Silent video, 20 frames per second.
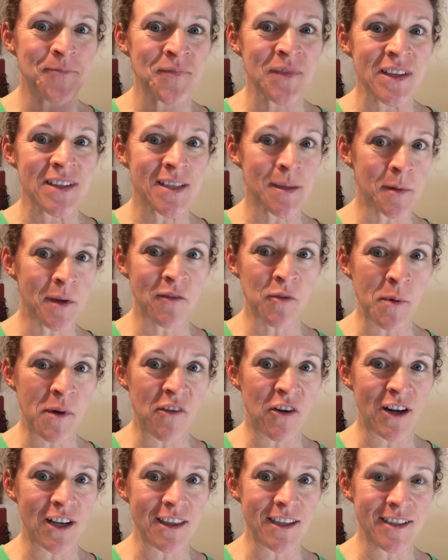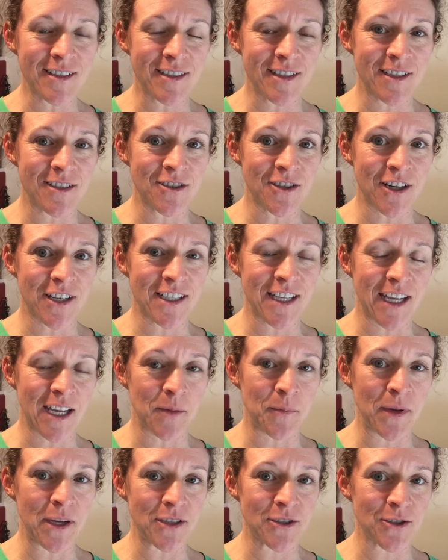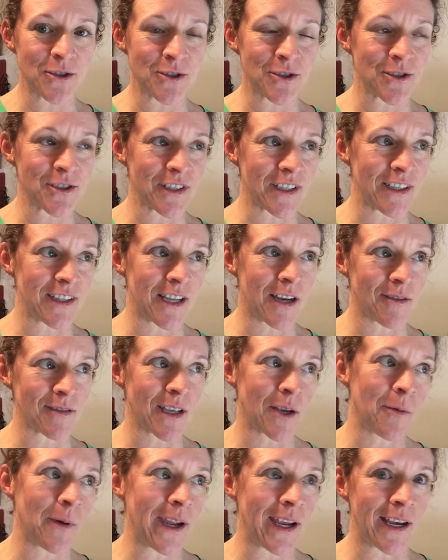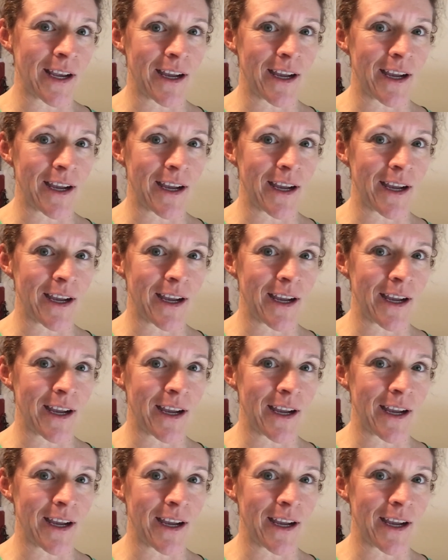Some of them I've already listed and started taking pictures, and then I was like, wait,